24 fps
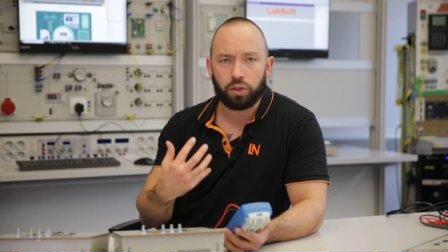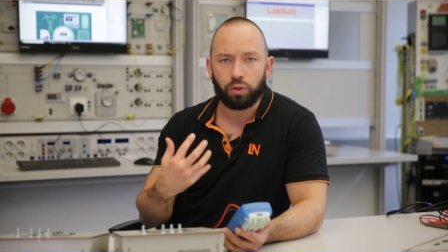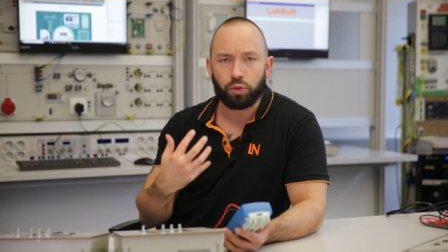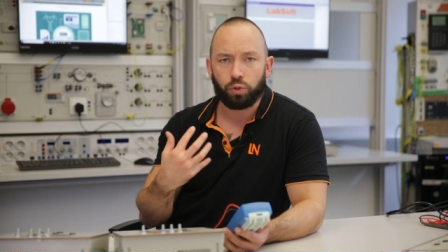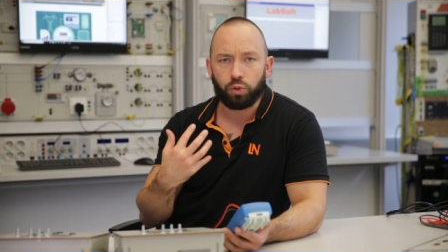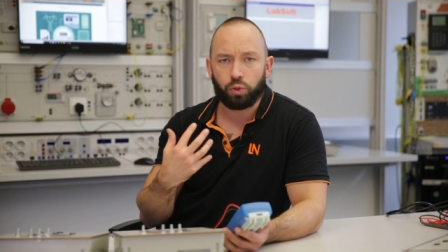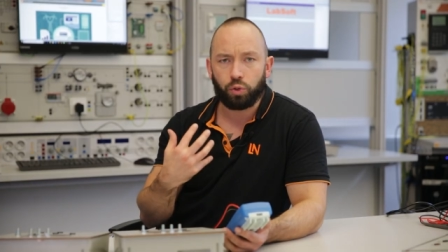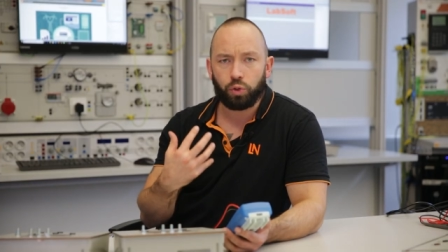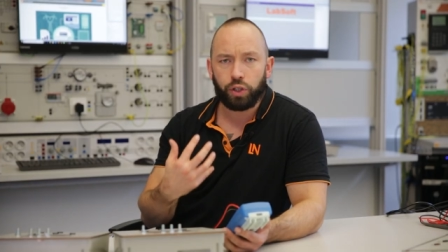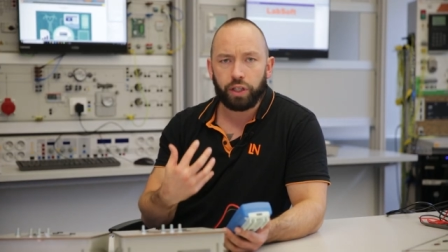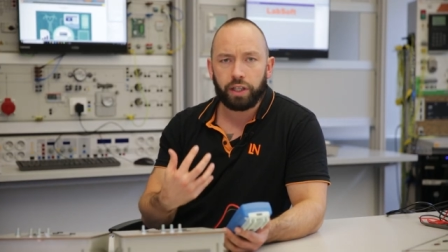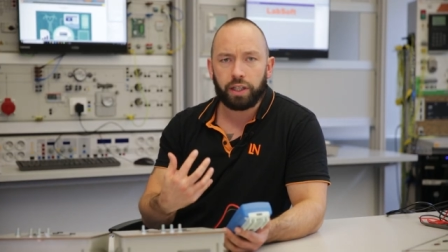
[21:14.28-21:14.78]
a
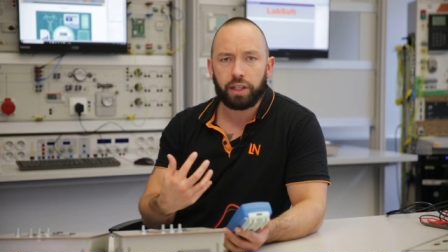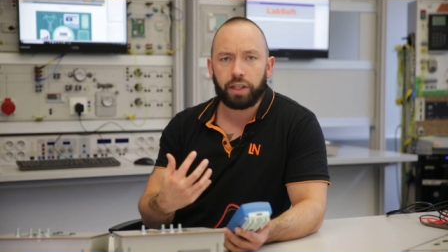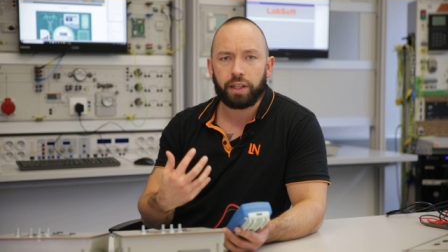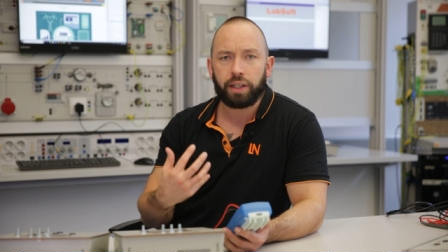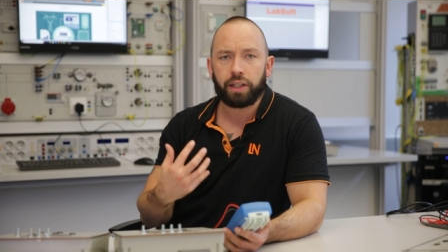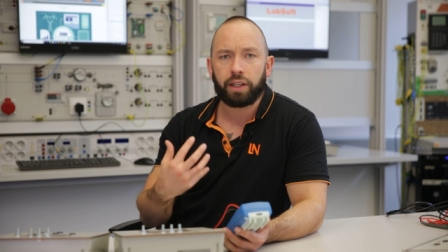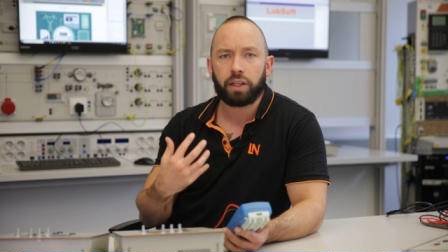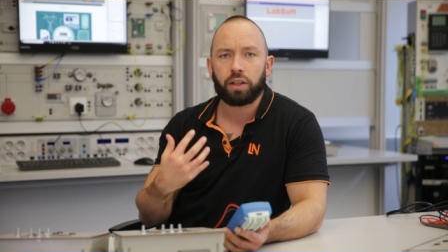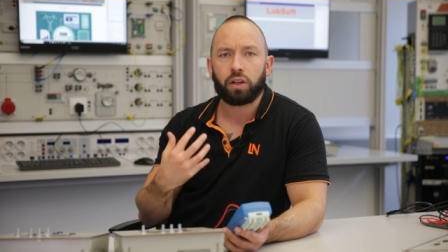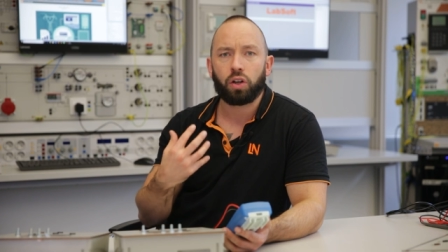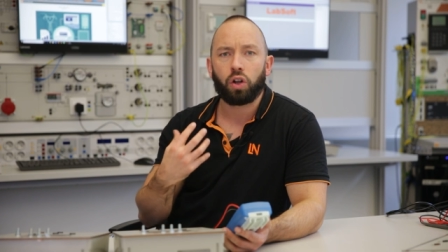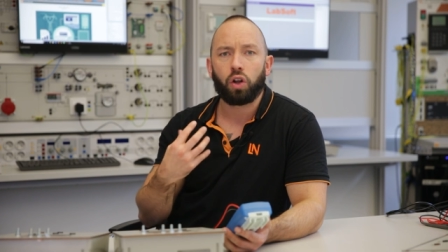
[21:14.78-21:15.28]

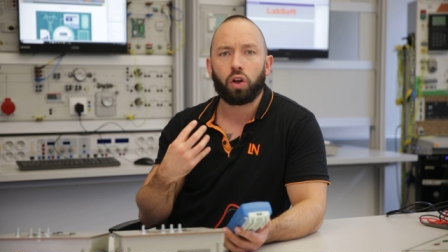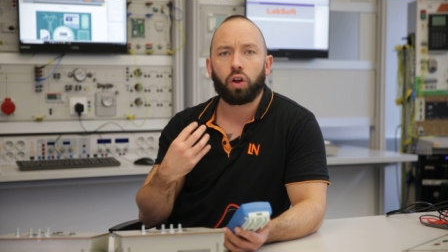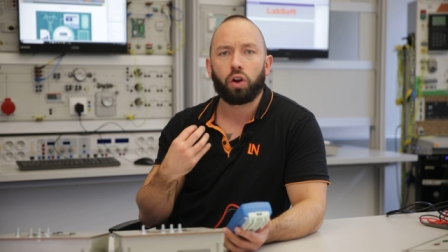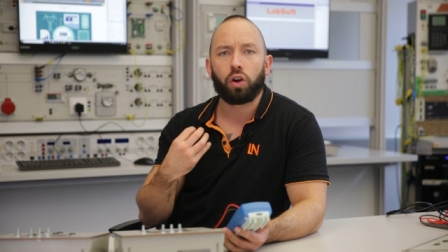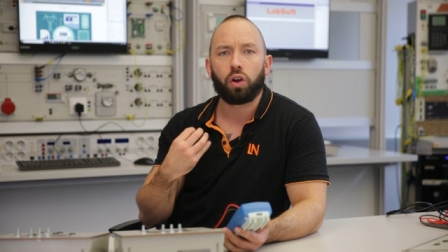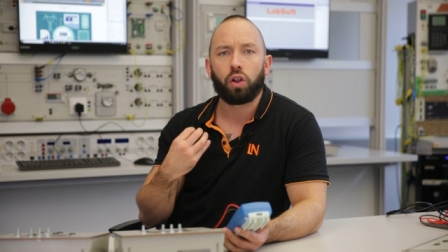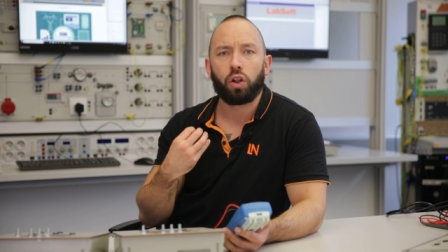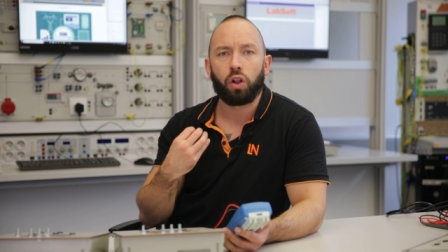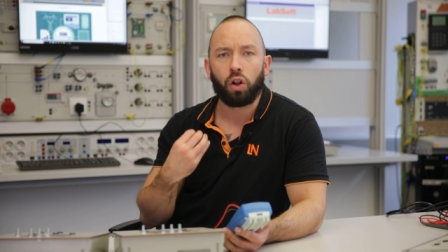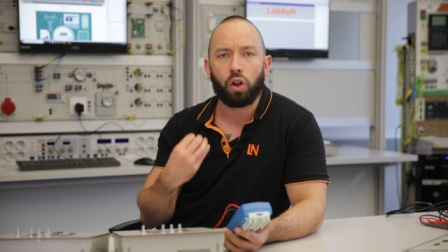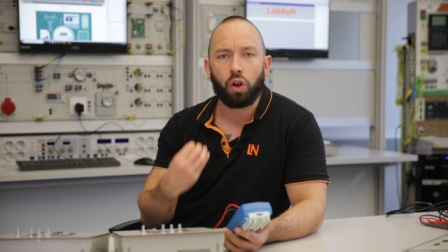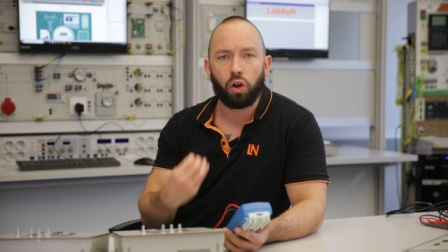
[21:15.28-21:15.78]
really
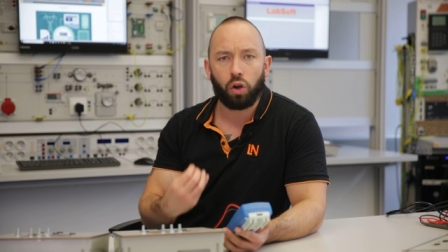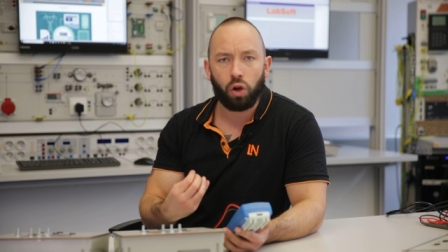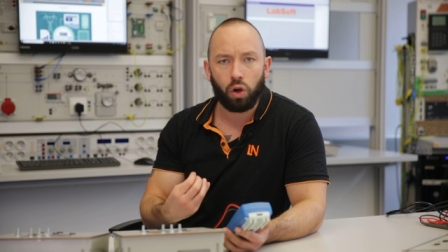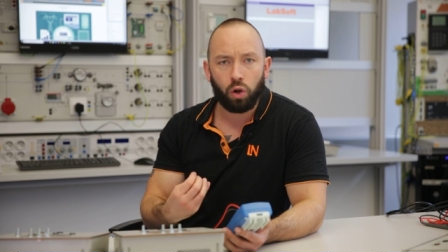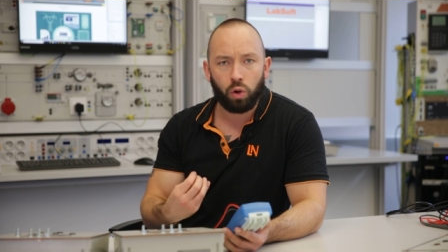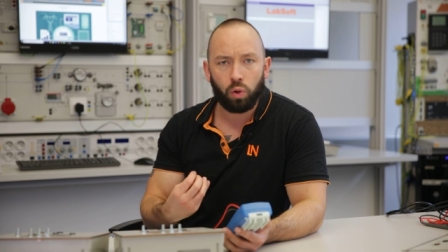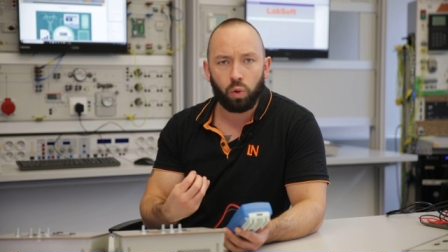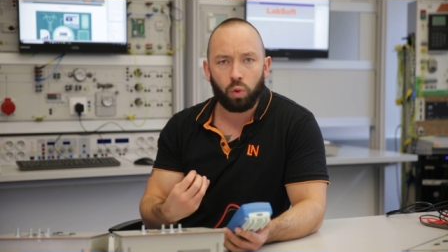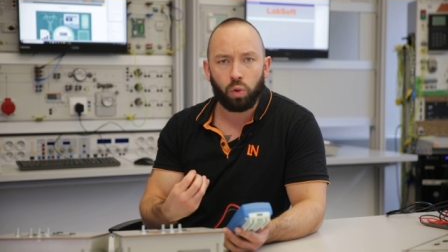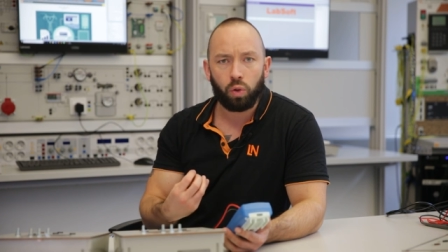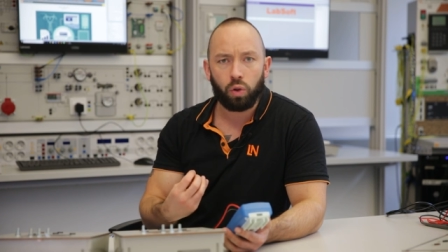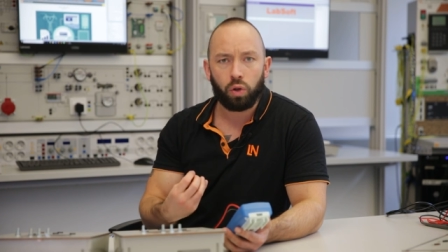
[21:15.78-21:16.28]

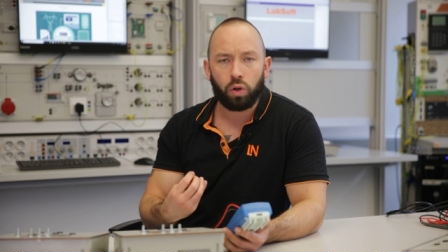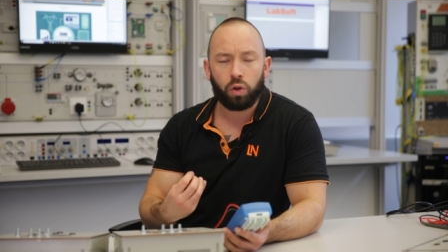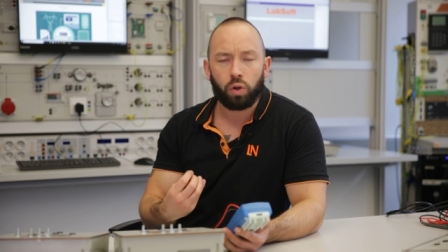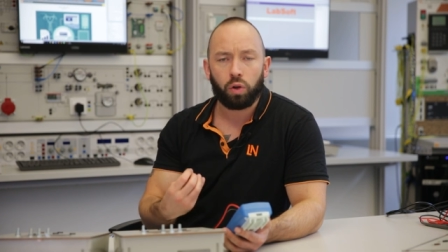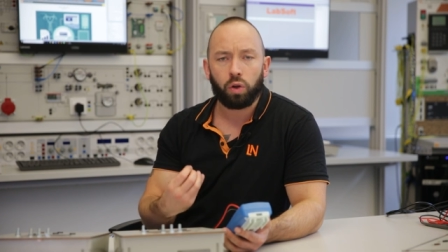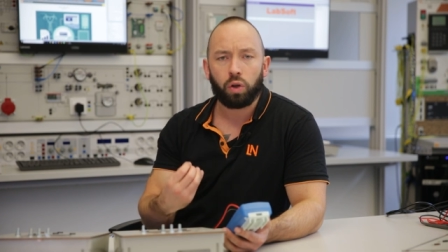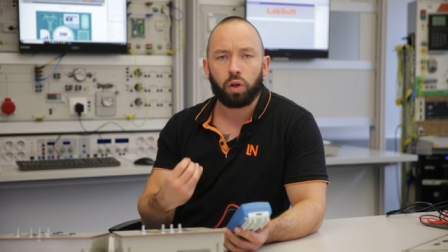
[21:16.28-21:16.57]
low